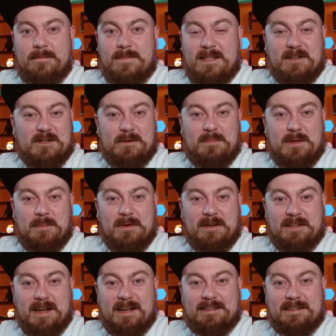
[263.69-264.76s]
They should be
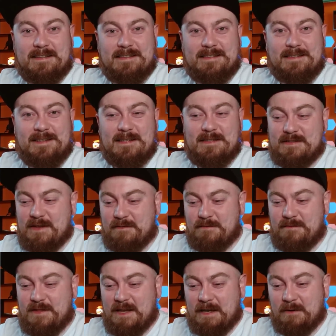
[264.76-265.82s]
protected because
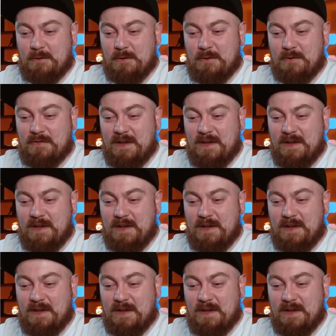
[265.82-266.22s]
if they go,